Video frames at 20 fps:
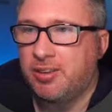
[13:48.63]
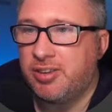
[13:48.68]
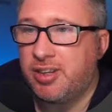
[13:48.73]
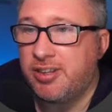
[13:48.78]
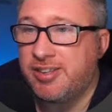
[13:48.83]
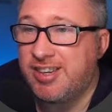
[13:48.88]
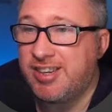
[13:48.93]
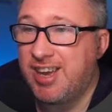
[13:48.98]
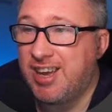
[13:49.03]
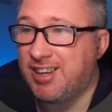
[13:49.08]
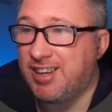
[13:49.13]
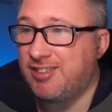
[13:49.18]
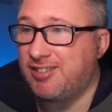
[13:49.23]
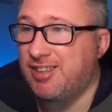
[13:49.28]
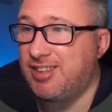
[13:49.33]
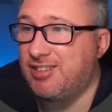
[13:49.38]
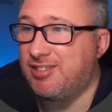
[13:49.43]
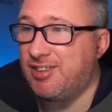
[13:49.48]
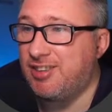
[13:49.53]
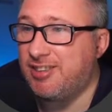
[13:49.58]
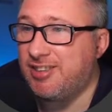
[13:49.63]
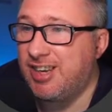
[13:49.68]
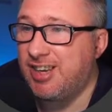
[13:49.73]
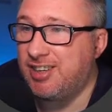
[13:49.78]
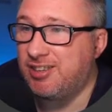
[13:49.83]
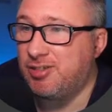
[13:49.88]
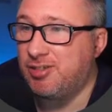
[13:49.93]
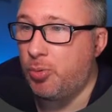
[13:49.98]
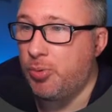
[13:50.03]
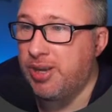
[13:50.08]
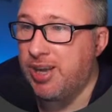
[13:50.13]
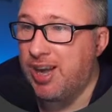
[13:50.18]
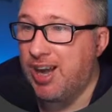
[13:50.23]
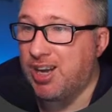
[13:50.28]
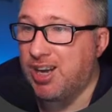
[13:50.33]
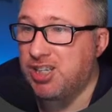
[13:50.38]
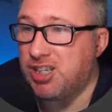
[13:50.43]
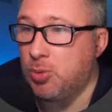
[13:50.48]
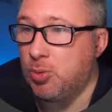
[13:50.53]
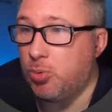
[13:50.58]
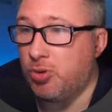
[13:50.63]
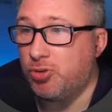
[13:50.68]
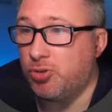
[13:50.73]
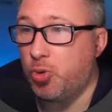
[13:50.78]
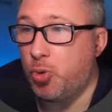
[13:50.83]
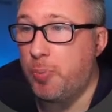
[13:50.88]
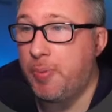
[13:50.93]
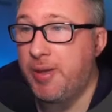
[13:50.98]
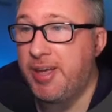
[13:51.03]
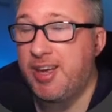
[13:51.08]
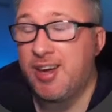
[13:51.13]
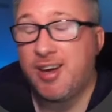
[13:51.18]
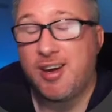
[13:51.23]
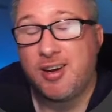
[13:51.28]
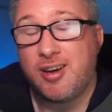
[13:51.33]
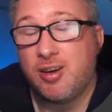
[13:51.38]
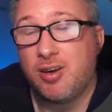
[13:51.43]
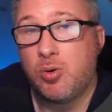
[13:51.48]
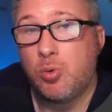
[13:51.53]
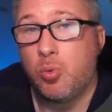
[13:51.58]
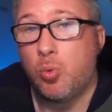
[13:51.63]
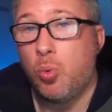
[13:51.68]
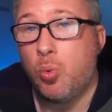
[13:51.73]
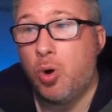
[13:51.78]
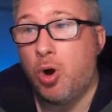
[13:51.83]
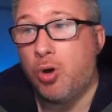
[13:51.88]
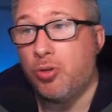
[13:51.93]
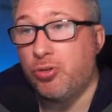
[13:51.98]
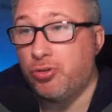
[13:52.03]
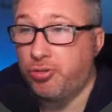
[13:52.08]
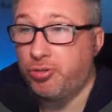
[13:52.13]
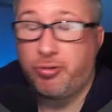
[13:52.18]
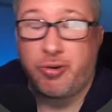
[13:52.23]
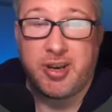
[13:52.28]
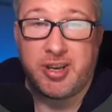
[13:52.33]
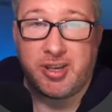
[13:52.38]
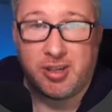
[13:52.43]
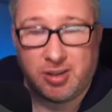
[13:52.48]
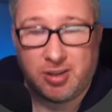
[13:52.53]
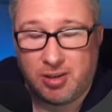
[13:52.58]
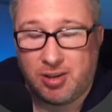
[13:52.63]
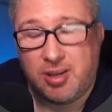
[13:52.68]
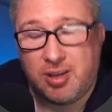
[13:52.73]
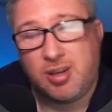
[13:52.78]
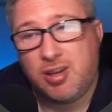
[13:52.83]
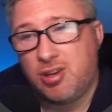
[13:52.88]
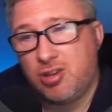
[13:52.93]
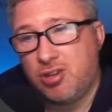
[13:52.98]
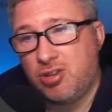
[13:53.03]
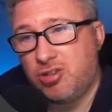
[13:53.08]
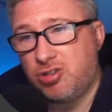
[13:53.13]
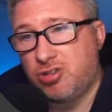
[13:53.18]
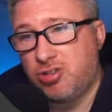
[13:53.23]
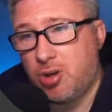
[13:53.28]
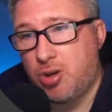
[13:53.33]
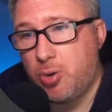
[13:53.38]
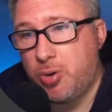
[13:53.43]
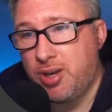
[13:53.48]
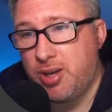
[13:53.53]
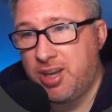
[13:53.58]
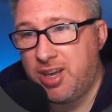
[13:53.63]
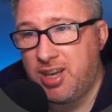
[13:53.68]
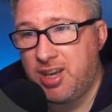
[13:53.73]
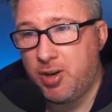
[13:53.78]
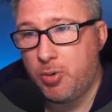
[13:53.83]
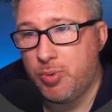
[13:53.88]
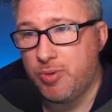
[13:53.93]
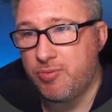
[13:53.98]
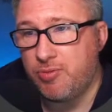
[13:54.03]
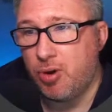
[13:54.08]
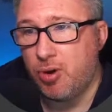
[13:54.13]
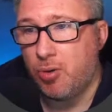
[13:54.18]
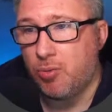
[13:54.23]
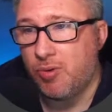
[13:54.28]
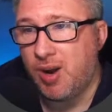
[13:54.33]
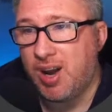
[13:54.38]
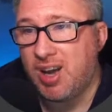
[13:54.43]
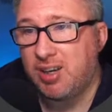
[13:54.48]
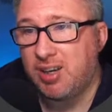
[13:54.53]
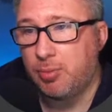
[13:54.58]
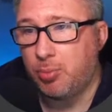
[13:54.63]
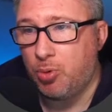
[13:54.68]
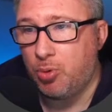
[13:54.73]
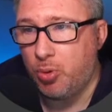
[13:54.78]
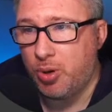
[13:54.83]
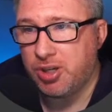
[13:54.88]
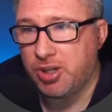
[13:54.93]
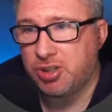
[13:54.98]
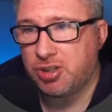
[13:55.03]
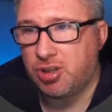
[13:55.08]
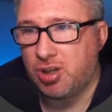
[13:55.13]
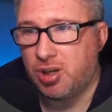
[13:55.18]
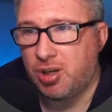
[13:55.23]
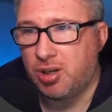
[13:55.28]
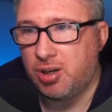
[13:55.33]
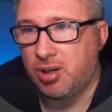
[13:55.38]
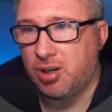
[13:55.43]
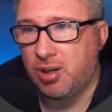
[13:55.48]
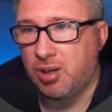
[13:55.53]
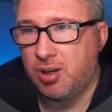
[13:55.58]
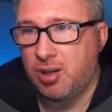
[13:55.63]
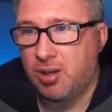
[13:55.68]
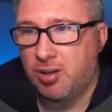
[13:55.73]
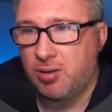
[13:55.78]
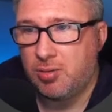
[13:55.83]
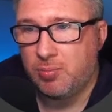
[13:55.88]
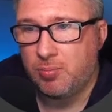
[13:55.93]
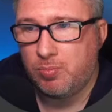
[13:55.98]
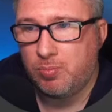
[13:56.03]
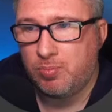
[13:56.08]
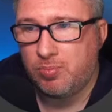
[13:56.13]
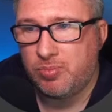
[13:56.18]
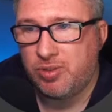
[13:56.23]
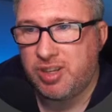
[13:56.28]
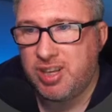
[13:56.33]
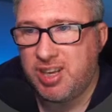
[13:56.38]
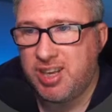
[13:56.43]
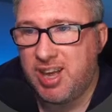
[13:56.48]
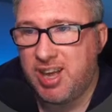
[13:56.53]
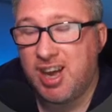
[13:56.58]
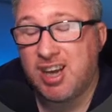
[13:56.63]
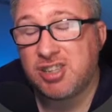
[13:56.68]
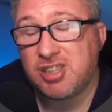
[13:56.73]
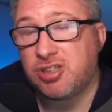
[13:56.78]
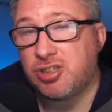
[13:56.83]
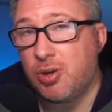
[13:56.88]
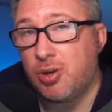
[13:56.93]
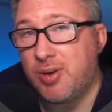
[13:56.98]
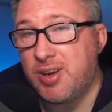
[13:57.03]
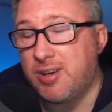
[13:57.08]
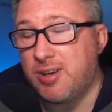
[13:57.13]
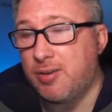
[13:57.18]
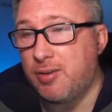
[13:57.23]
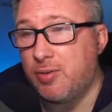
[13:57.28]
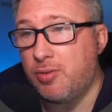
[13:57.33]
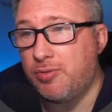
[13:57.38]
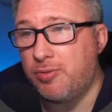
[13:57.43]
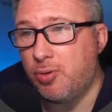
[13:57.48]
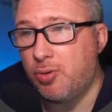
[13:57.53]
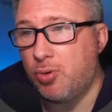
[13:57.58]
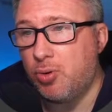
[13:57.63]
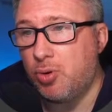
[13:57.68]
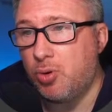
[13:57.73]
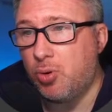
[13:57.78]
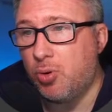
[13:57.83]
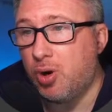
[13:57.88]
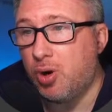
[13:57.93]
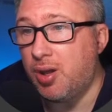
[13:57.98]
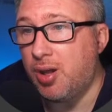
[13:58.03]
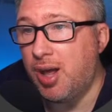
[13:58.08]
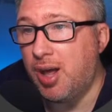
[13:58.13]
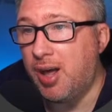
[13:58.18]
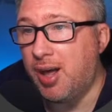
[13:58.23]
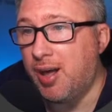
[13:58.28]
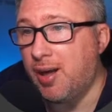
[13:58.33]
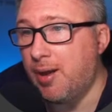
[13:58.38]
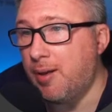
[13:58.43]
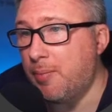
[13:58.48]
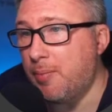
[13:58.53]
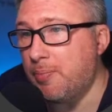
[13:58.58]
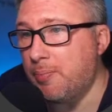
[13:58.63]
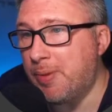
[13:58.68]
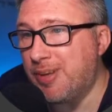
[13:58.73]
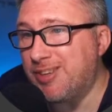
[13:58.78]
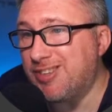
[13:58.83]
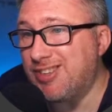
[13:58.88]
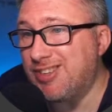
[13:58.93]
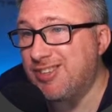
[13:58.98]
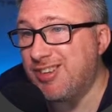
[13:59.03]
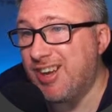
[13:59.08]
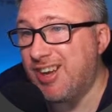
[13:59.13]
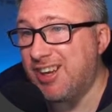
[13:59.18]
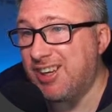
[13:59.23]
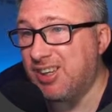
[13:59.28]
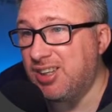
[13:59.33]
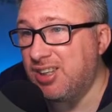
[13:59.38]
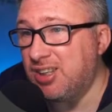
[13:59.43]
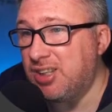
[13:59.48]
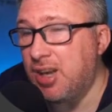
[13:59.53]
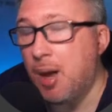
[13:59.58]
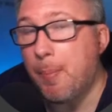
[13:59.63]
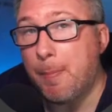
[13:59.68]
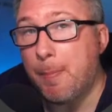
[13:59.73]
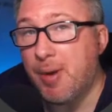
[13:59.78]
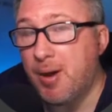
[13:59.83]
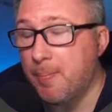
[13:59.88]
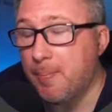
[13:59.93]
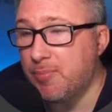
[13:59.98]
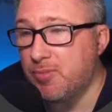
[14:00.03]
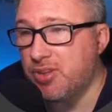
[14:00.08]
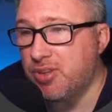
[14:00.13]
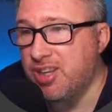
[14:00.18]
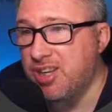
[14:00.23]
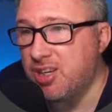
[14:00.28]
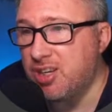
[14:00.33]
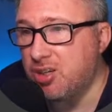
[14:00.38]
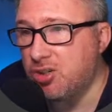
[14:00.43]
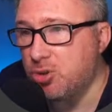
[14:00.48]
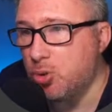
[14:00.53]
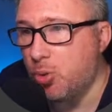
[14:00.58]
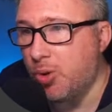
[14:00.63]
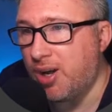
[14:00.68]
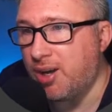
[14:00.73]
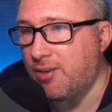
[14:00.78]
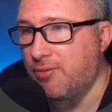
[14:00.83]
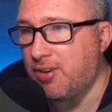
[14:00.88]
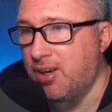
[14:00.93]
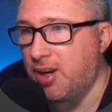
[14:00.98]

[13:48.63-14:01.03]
The text is the text that we actually want to appear on screen. So here we've got random question, the hash sign for basically saying number, the shorthand